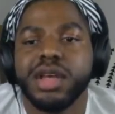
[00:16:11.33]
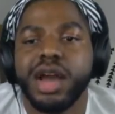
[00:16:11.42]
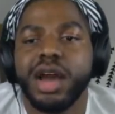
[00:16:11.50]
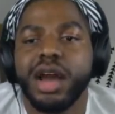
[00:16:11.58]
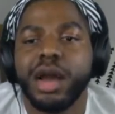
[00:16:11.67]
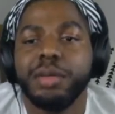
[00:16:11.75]

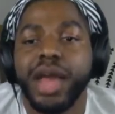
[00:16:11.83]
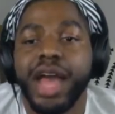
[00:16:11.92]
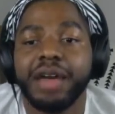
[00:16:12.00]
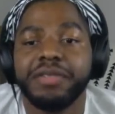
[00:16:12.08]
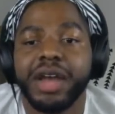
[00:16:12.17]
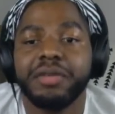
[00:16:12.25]

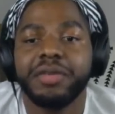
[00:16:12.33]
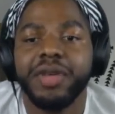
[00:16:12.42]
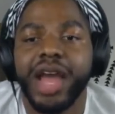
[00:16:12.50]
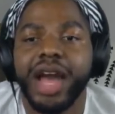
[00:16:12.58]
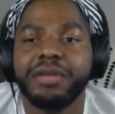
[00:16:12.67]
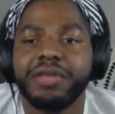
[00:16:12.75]
Half
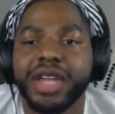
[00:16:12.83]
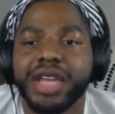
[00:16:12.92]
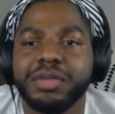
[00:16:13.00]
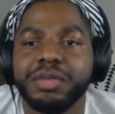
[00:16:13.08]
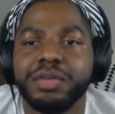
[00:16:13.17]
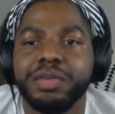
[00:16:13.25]

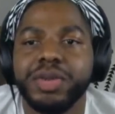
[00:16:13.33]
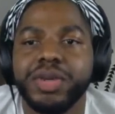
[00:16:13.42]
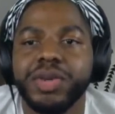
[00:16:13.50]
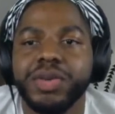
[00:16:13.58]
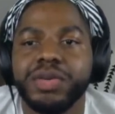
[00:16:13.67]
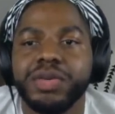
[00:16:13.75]
freaking
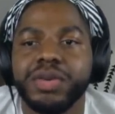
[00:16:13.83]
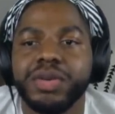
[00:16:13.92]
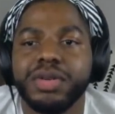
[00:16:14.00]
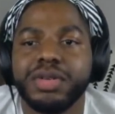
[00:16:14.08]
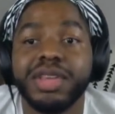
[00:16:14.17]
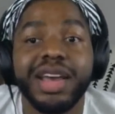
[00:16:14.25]
Butte.
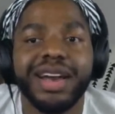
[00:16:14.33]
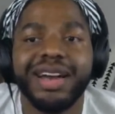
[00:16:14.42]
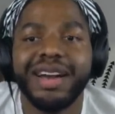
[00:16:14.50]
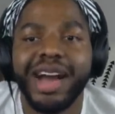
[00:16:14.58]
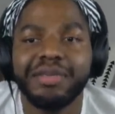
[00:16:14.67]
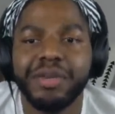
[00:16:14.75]

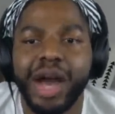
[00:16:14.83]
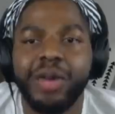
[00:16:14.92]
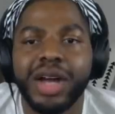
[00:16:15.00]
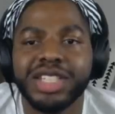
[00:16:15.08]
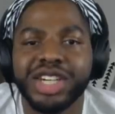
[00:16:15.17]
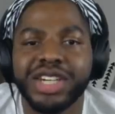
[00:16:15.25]
Yeah, I
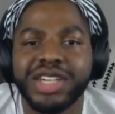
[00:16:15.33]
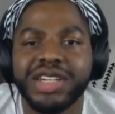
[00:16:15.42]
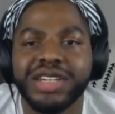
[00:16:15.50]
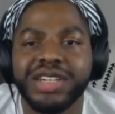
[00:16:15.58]
watch her.